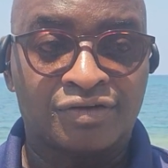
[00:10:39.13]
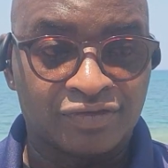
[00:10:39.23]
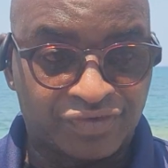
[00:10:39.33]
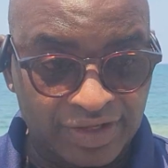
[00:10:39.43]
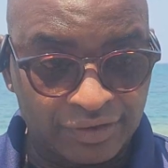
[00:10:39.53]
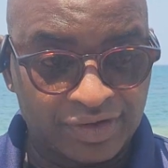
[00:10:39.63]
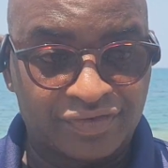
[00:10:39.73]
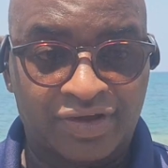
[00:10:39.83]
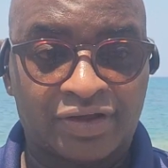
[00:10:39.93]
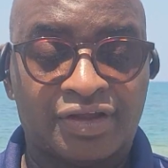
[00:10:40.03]
very,
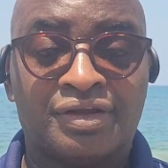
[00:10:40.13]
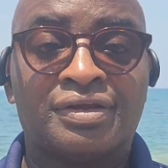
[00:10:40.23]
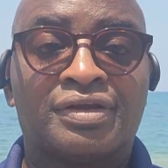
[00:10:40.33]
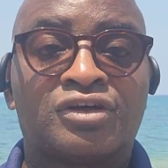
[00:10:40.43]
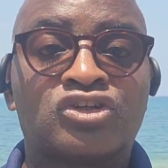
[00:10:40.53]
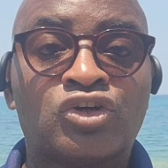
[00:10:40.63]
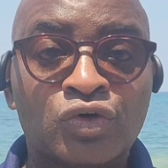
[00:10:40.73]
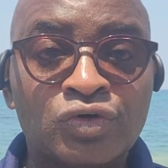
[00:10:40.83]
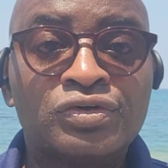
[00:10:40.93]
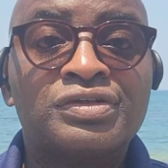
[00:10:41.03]
very
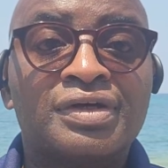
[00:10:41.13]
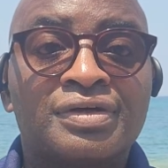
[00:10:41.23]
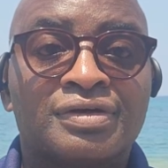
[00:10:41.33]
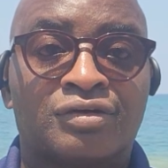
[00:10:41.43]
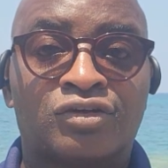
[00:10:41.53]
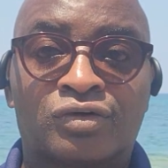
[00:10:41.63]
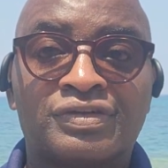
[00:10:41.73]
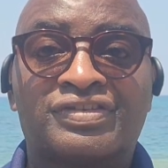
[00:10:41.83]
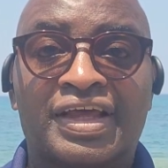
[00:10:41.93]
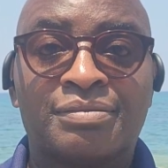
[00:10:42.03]
good, you
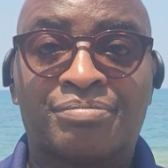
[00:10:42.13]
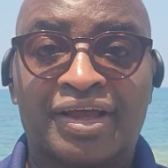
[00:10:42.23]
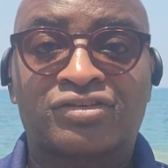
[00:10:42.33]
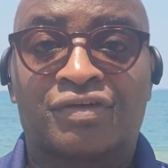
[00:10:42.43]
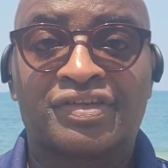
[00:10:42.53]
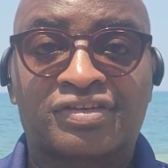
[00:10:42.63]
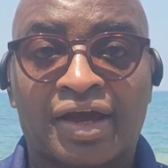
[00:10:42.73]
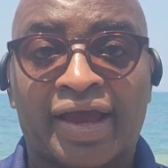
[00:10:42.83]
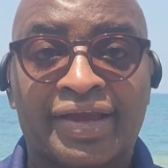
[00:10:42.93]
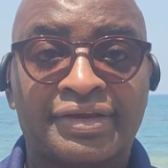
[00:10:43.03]
could say best of its
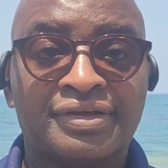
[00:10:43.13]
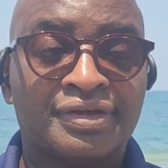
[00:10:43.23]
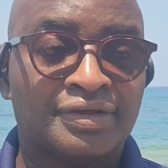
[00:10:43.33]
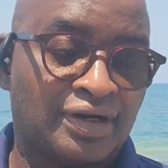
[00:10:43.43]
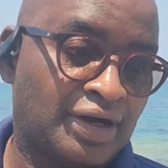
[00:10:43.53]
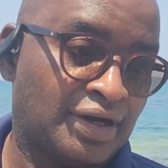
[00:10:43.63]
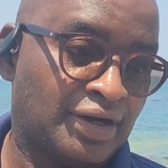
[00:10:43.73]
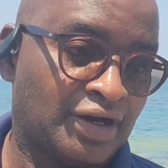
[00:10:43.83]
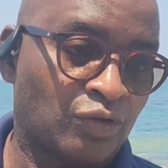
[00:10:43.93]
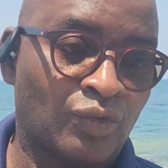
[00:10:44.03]
kind,
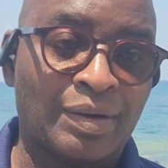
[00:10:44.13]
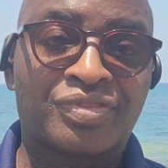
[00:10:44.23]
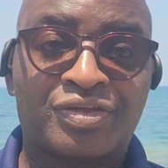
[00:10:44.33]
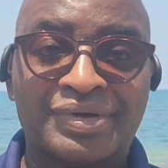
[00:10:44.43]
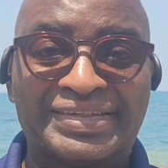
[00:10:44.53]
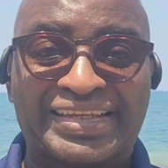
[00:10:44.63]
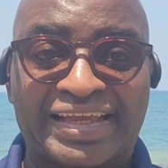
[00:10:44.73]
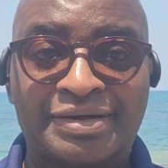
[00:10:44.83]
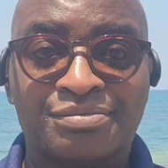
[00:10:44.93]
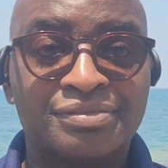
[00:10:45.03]
Web3
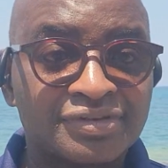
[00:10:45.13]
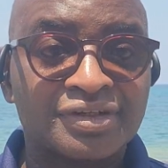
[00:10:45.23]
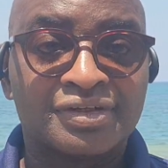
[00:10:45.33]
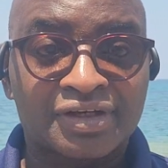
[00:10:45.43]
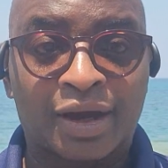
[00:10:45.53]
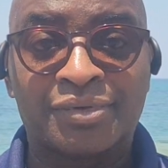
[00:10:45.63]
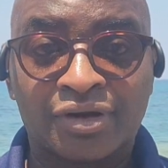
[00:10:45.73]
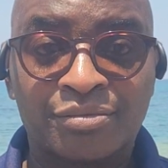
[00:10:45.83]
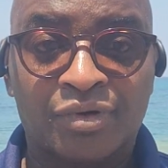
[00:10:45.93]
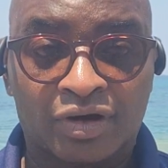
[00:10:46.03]
teams coming
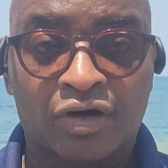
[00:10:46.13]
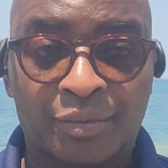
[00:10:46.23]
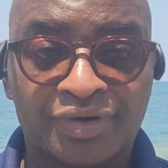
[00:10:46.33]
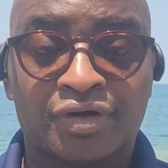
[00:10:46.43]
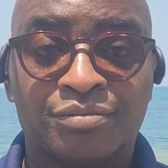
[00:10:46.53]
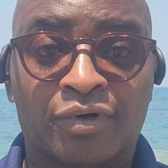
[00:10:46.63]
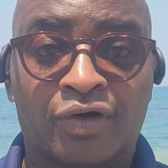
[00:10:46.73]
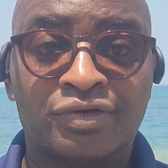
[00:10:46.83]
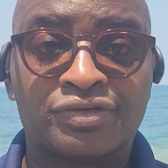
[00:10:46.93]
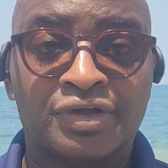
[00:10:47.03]
on
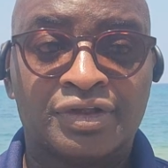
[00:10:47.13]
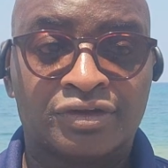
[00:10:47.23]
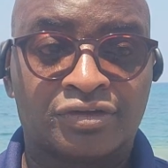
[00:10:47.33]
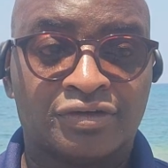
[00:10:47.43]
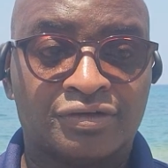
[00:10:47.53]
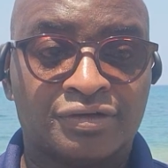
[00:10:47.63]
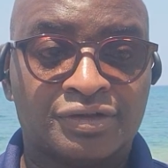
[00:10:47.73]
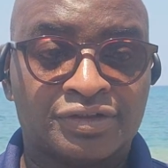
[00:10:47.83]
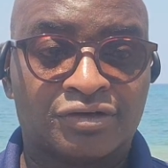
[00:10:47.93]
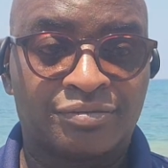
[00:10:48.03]
board to
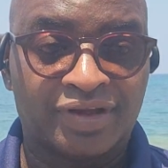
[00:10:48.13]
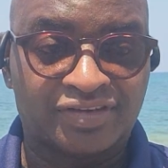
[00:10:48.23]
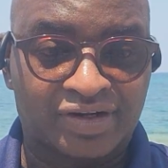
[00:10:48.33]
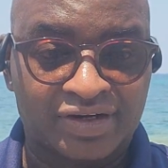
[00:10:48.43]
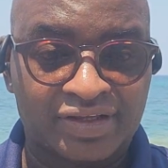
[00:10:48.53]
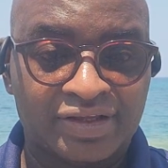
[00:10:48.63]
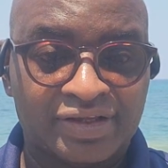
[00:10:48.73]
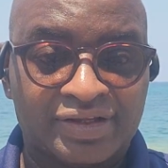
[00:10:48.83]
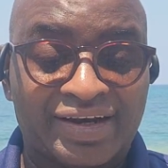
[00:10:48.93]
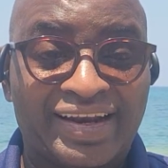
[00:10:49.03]
basically
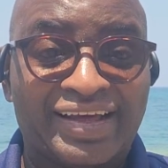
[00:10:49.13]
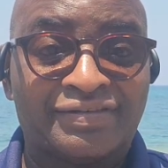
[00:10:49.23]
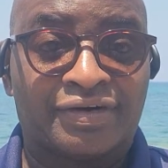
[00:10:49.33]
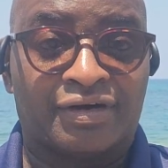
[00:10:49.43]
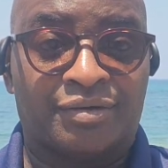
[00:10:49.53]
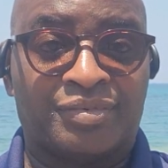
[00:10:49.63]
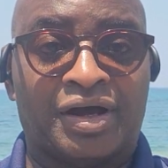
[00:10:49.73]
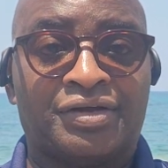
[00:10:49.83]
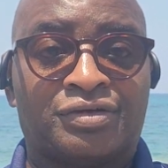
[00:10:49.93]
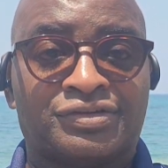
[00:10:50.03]
level up
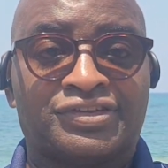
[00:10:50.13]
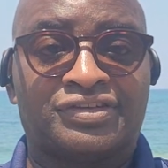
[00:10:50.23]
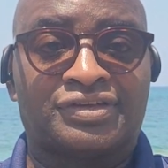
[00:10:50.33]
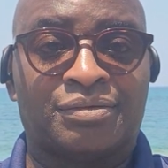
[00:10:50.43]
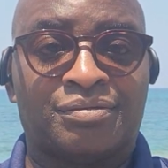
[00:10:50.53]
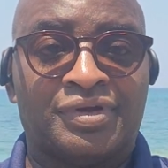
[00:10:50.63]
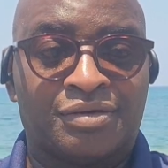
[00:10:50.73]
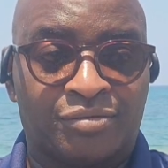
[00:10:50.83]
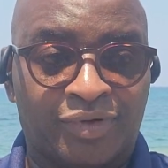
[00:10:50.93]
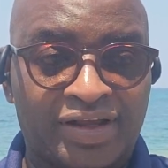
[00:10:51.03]
our ecosystem,
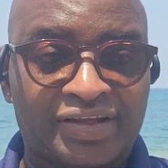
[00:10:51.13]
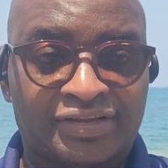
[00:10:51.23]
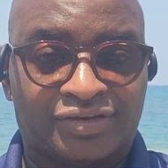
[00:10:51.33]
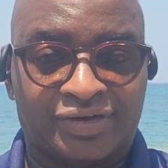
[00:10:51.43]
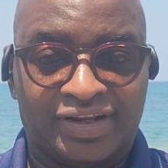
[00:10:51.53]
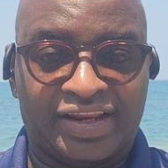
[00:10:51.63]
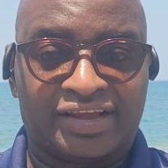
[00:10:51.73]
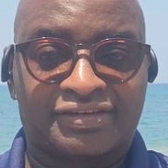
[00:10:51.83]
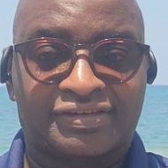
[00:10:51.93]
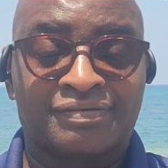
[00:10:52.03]
bring it to the
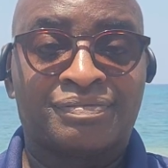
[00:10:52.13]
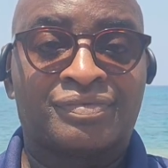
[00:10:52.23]
next